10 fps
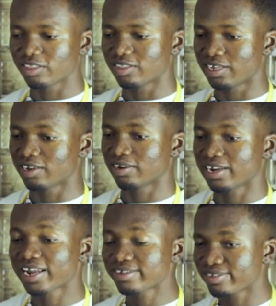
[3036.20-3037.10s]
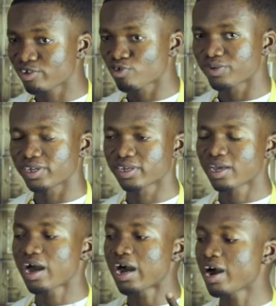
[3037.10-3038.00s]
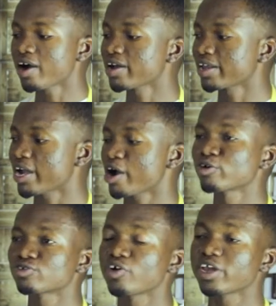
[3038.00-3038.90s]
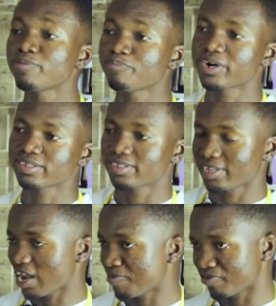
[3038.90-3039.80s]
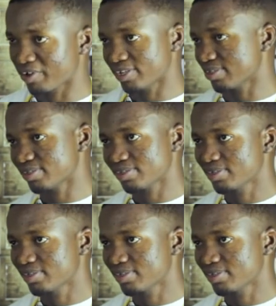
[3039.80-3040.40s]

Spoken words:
then the last stage will be, how can I also impact the life of others?